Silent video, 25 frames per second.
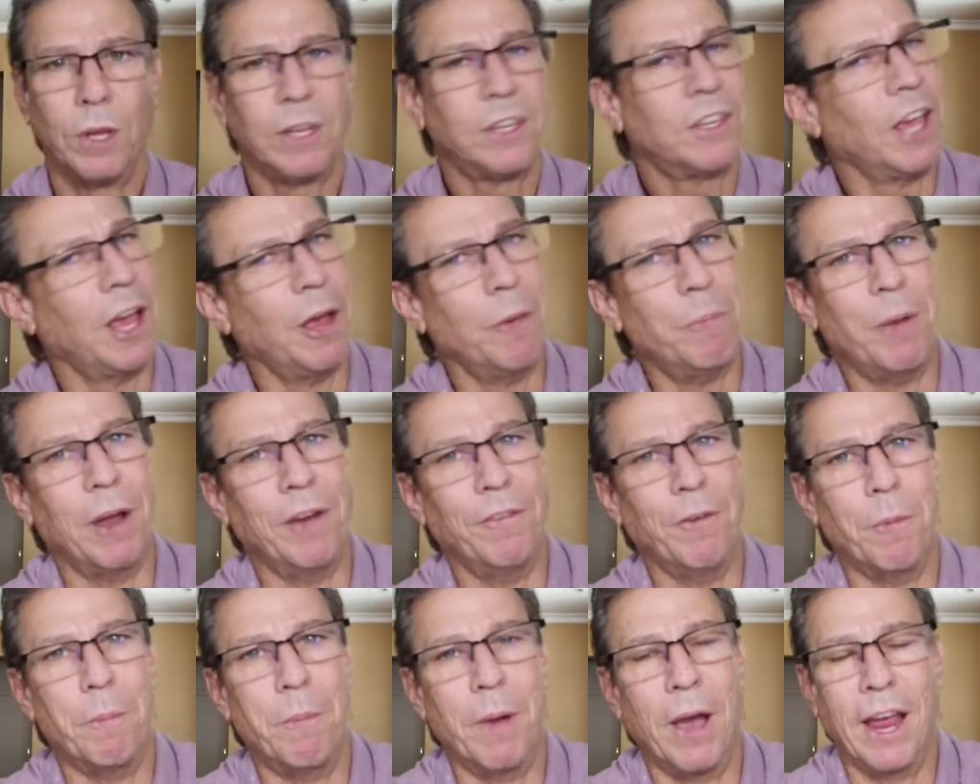So what's up,
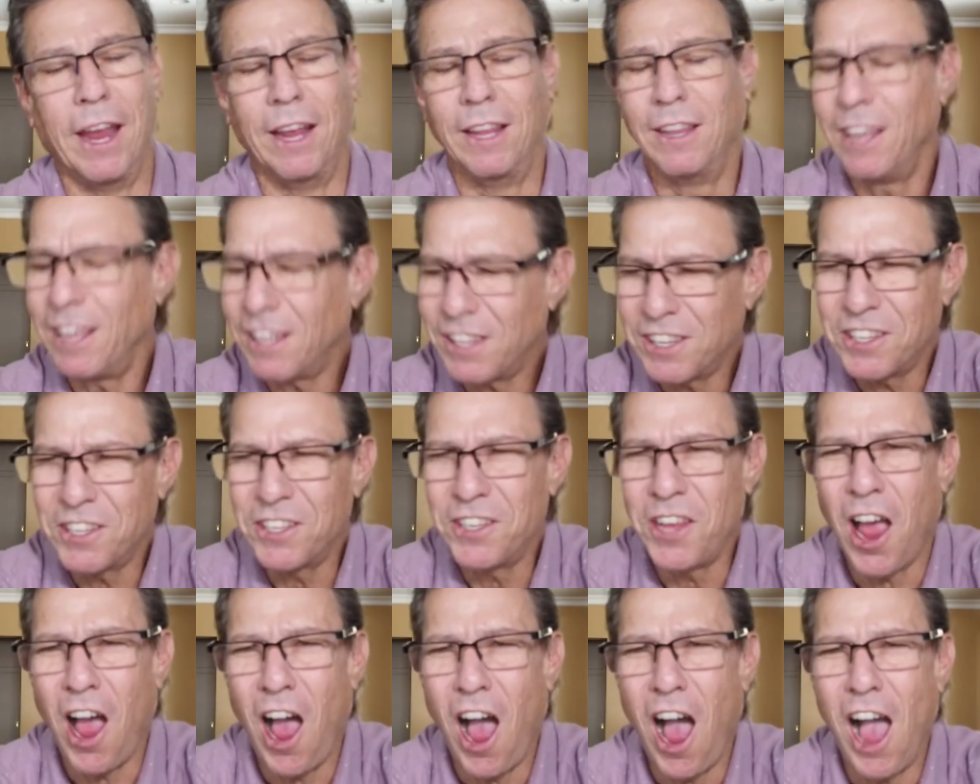everybody?
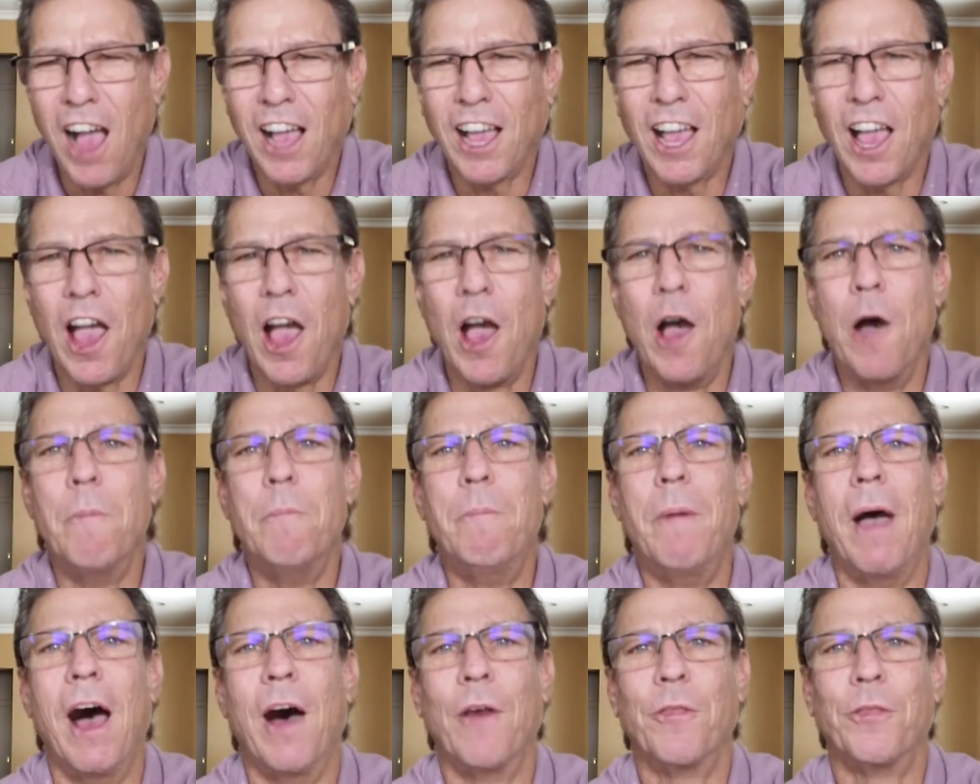Let's talk
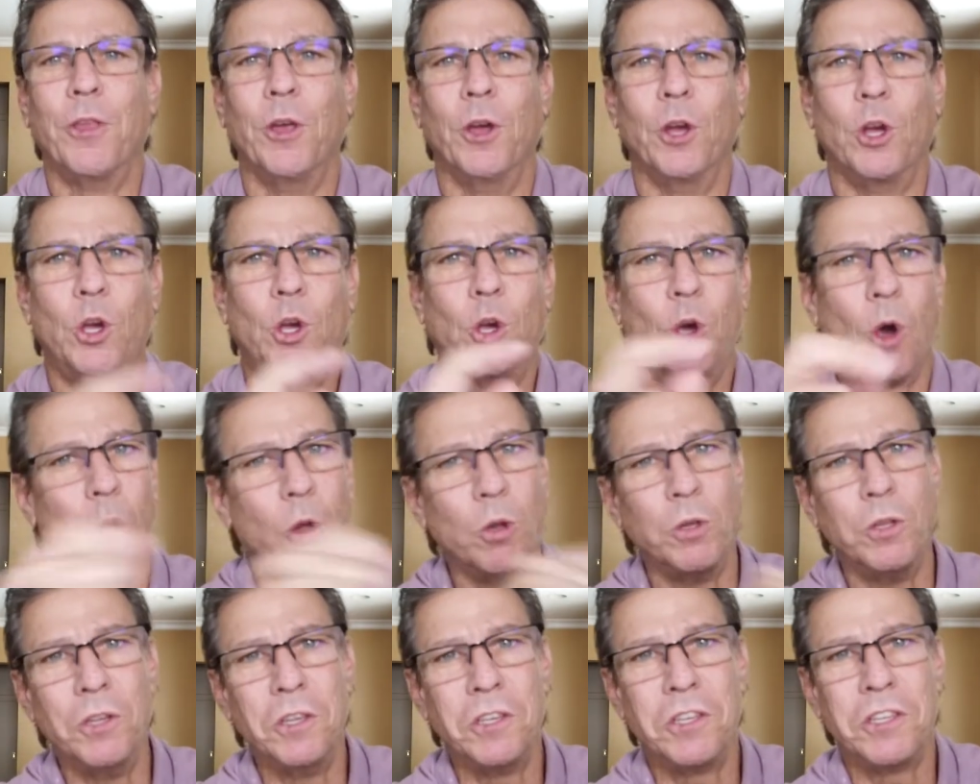about the
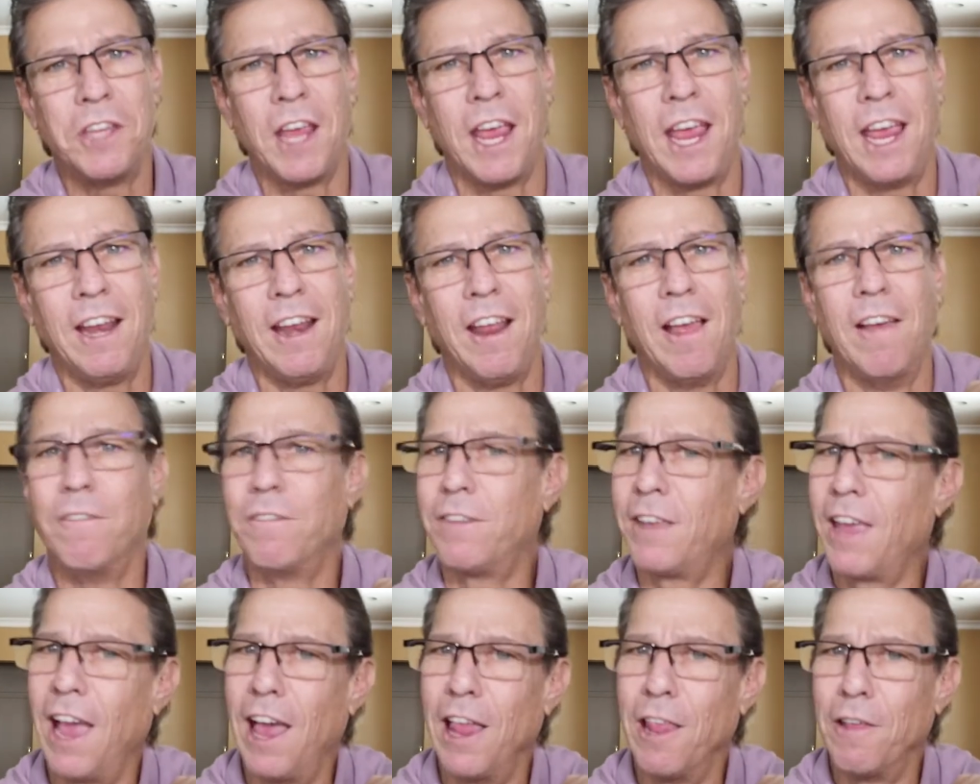Golden State of
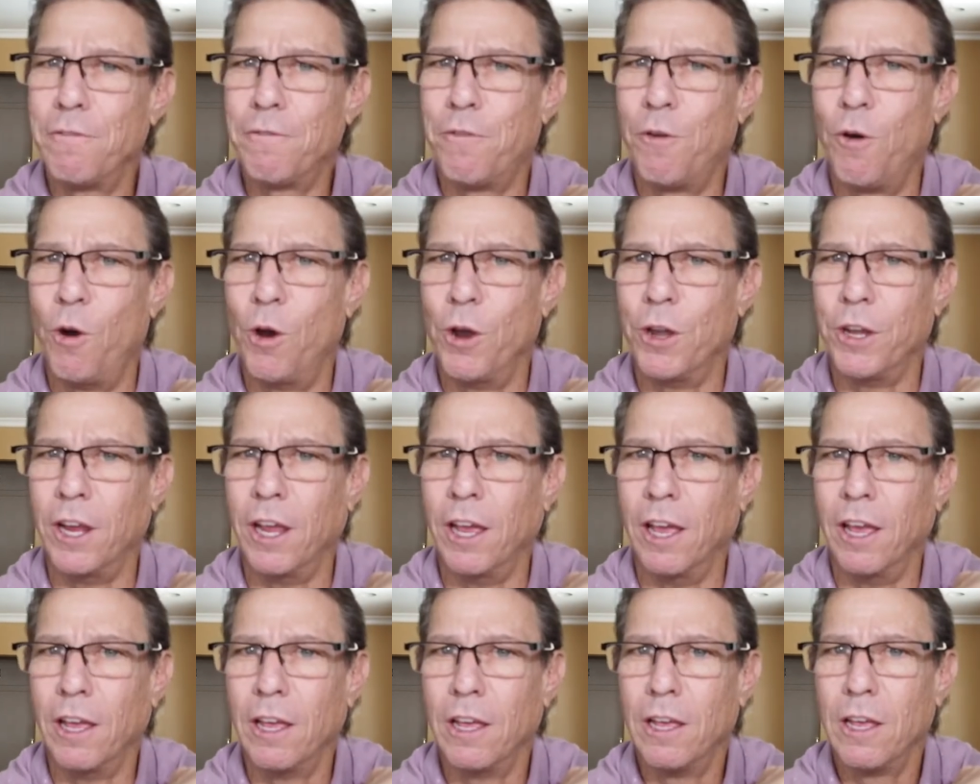
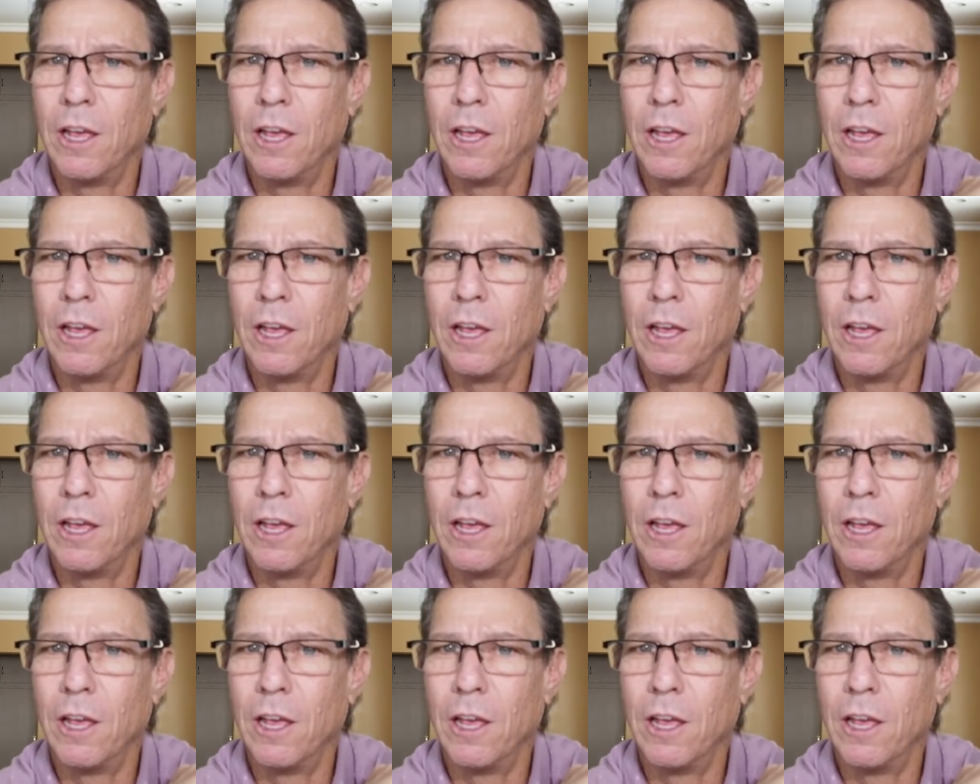California.